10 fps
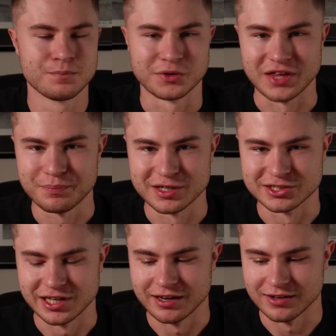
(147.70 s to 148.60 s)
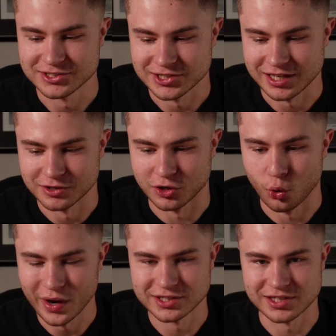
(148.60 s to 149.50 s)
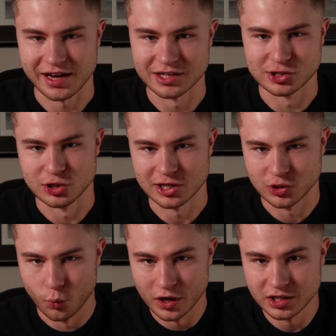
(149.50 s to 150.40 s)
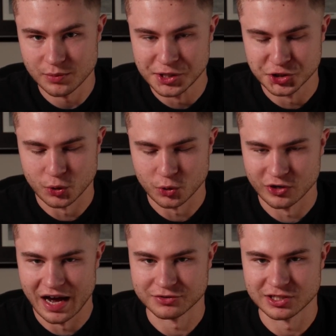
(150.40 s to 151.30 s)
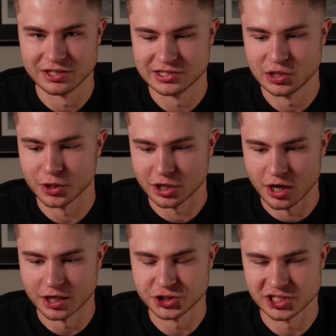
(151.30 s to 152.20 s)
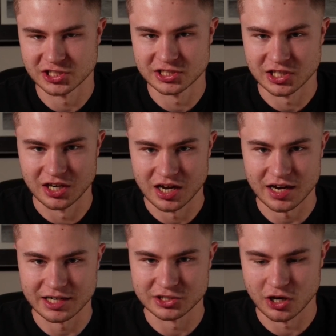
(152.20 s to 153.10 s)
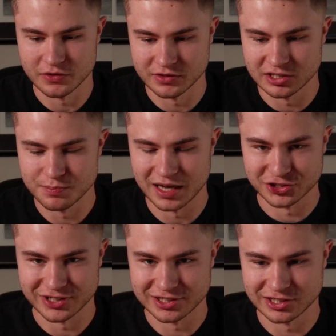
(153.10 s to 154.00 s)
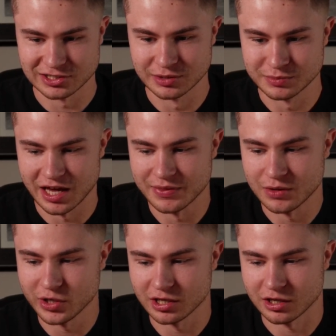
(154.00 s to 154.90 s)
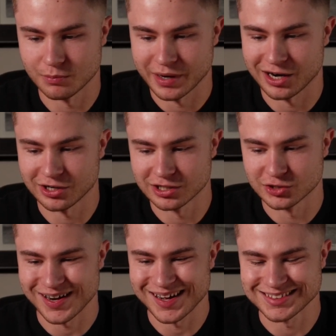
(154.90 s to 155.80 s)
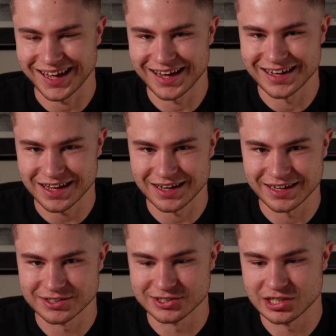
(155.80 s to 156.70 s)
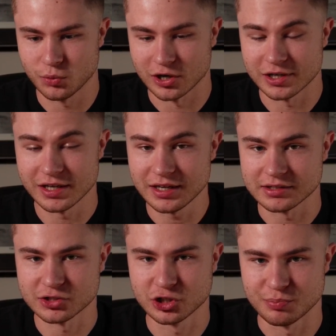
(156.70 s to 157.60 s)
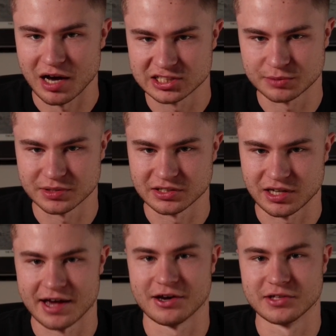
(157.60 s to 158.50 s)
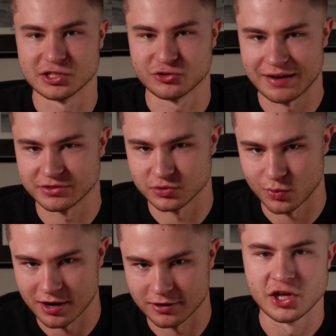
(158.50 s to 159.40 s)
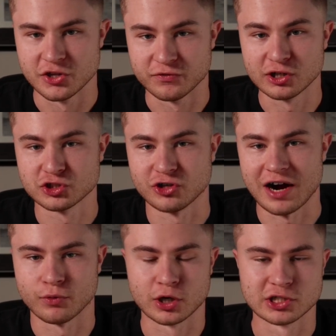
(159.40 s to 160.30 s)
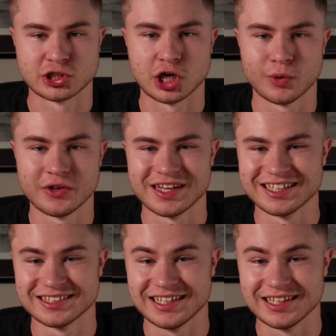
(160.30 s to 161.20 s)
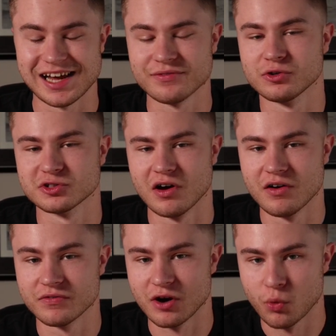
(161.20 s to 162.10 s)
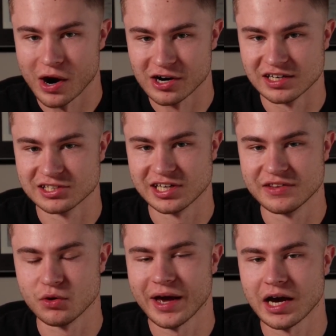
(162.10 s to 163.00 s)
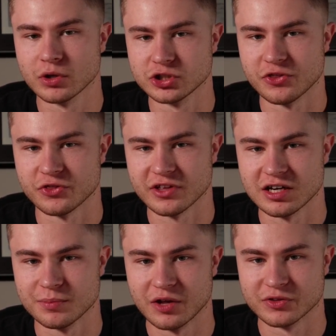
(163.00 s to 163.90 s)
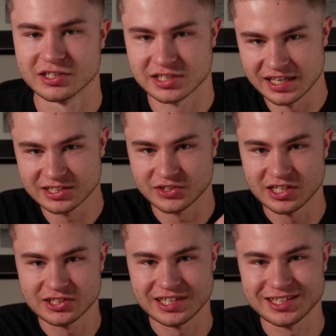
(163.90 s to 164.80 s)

but that being said, let's take a quick second to look at the one-dimensional graphs and see where consciousness lies on these measuring systems, and then we can compare and contrast AI to see where it could possibly lie on these graphs as well. The first graph we're going to start with is the levels of awareness. And the way I want you to think about this is these things